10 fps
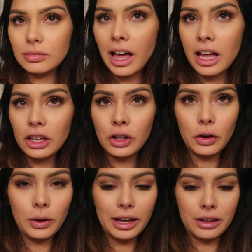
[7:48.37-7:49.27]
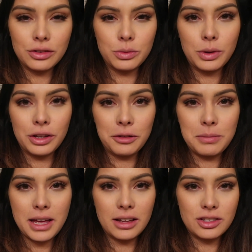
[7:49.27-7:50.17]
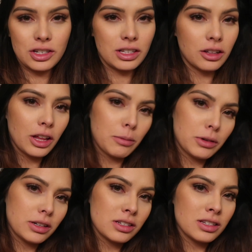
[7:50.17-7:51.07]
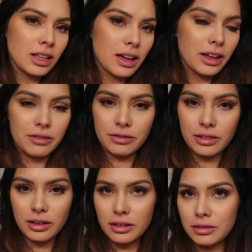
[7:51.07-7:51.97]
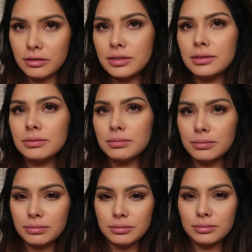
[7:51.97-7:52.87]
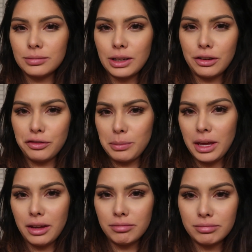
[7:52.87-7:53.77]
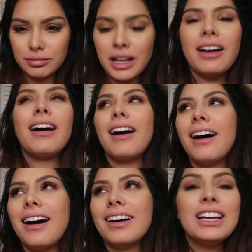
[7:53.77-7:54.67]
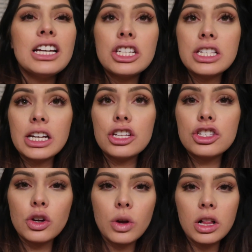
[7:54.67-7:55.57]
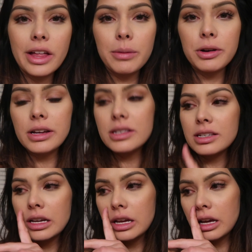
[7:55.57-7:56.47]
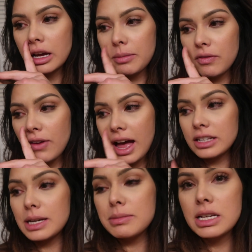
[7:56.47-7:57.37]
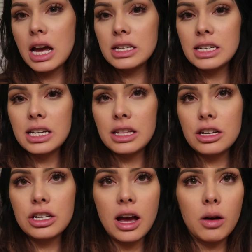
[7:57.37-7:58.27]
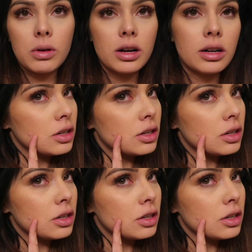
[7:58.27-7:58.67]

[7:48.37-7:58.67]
Hello and welcome back to the glamorous life of me. Just kidding, so not glamorous. In fact, I'm dying to get in the shower.